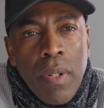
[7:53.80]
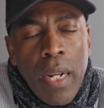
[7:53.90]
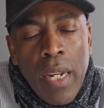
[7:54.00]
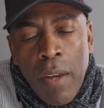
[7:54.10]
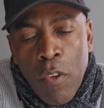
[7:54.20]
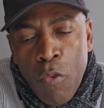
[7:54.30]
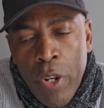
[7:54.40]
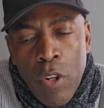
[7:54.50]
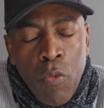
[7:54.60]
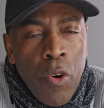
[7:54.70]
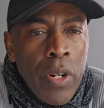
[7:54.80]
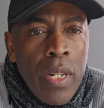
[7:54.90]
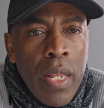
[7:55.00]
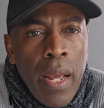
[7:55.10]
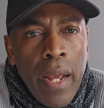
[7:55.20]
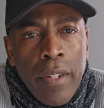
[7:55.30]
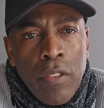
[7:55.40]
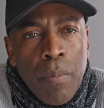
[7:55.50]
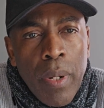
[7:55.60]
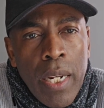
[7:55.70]
And they have the written word in their hand
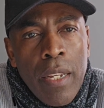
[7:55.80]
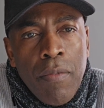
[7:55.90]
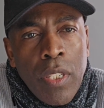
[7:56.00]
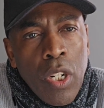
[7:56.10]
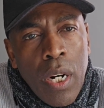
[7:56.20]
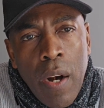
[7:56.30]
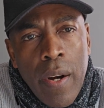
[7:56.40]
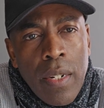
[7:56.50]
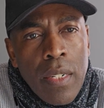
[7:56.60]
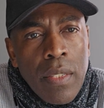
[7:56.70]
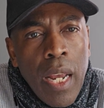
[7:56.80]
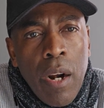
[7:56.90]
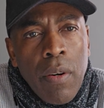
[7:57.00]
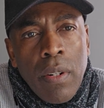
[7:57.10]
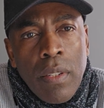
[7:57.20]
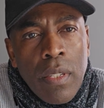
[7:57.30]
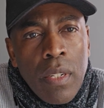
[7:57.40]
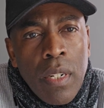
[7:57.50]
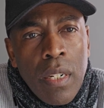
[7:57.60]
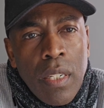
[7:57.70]
to believe and to correct this error,
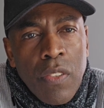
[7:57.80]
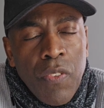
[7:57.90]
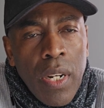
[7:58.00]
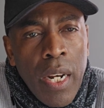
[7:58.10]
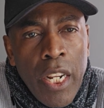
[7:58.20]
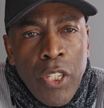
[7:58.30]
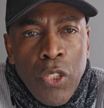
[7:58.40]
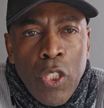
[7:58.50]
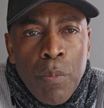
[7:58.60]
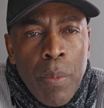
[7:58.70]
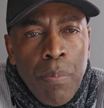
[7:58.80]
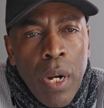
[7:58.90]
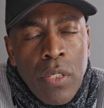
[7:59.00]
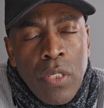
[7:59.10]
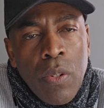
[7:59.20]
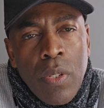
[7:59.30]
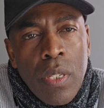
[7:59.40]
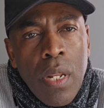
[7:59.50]
this fallacious, preposterous